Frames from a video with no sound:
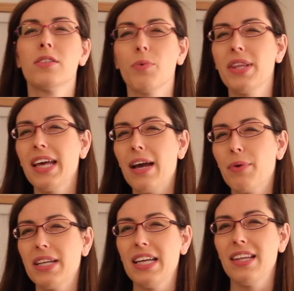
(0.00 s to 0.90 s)
So one thing I
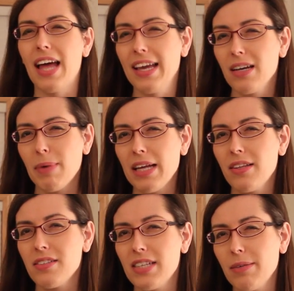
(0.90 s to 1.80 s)
really like about
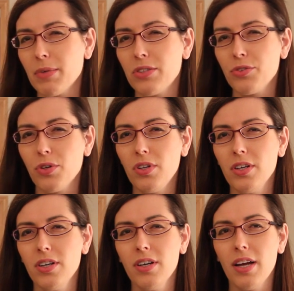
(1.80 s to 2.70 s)
the Steam
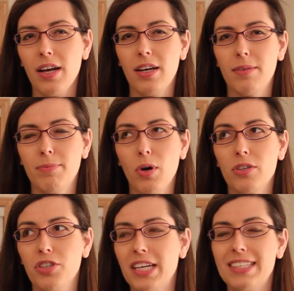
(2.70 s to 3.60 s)
controller, um,
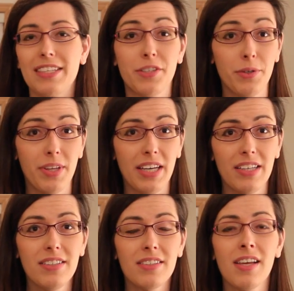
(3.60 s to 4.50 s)
or should I say two
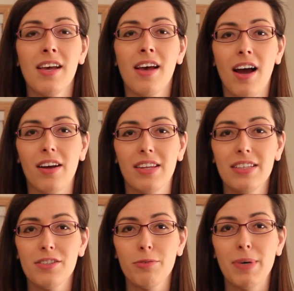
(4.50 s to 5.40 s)
things, are
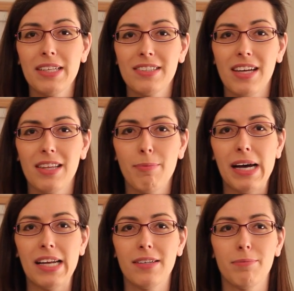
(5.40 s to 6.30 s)
these two buttons on the
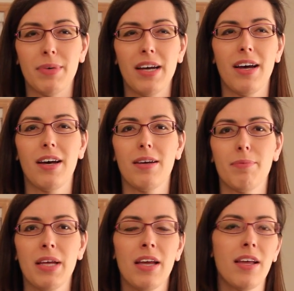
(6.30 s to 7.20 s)
bottom.
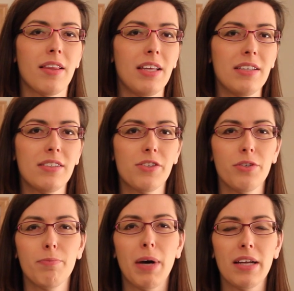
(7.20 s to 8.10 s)
Um, these
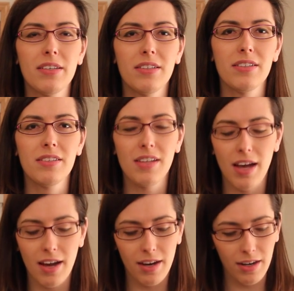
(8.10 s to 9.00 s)
two buttons
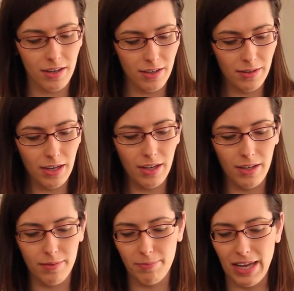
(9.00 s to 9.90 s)
are,
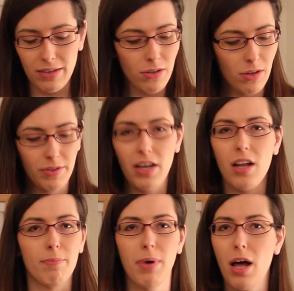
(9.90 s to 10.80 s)
um, I don't know if you
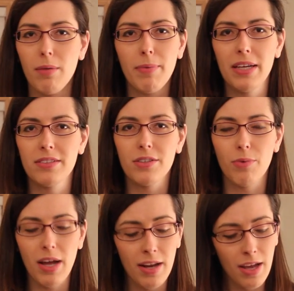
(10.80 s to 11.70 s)
call them palm buttons or
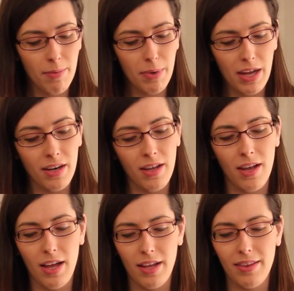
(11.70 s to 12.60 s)
what, but
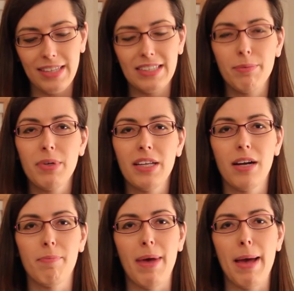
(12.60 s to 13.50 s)
uh, they typically
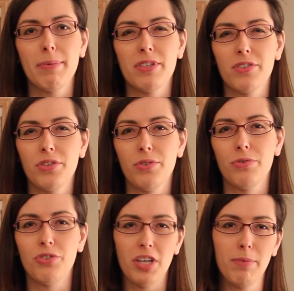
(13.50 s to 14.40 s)
are mapped
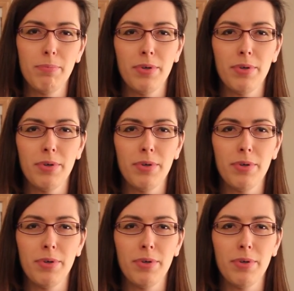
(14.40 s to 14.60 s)
to jump